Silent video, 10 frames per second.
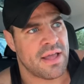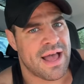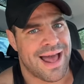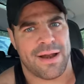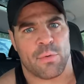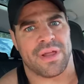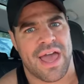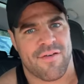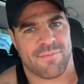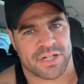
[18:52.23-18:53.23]
I didn't really
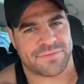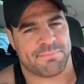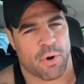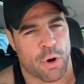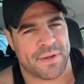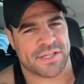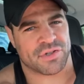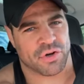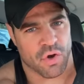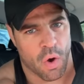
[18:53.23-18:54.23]
have much
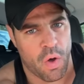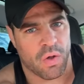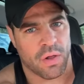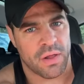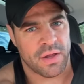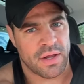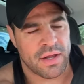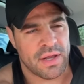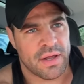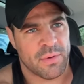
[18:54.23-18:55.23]
purpose or goal,
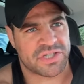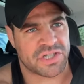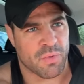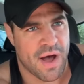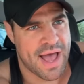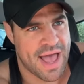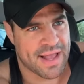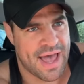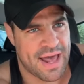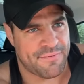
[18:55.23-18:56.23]
which is why I
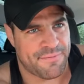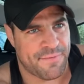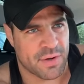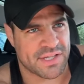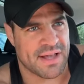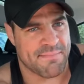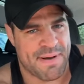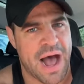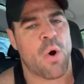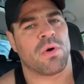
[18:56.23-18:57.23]
kind of focused on
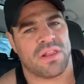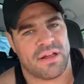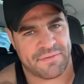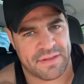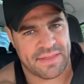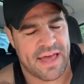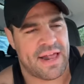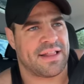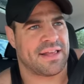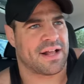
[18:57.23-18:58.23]
powerlifting.
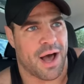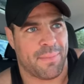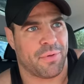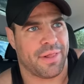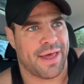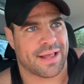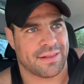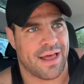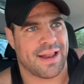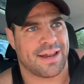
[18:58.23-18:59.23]
Then I did a couple, like
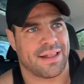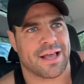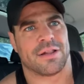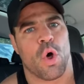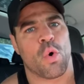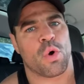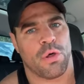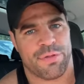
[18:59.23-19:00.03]
I did like a local